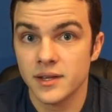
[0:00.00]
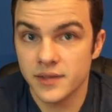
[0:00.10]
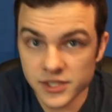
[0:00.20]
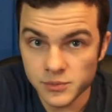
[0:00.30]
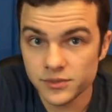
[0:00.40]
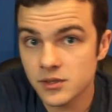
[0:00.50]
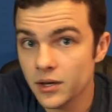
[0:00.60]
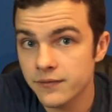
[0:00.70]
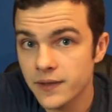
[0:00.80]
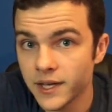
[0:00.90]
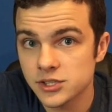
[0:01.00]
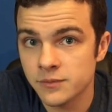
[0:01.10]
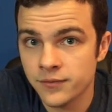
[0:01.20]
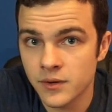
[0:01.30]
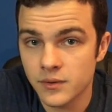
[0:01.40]
This was not a
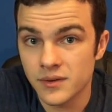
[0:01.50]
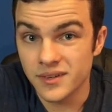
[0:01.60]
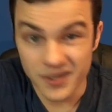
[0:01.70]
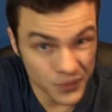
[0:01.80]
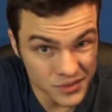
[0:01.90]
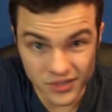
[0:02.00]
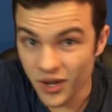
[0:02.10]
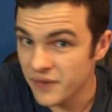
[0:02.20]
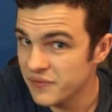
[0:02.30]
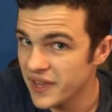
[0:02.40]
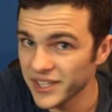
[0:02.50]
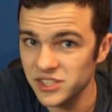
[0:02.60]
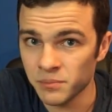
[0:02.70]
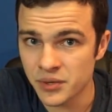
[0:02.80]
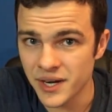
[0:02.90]
flagship phone. It was not
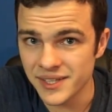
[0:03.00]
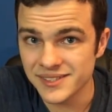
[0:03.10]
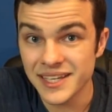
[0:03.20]
flagship price.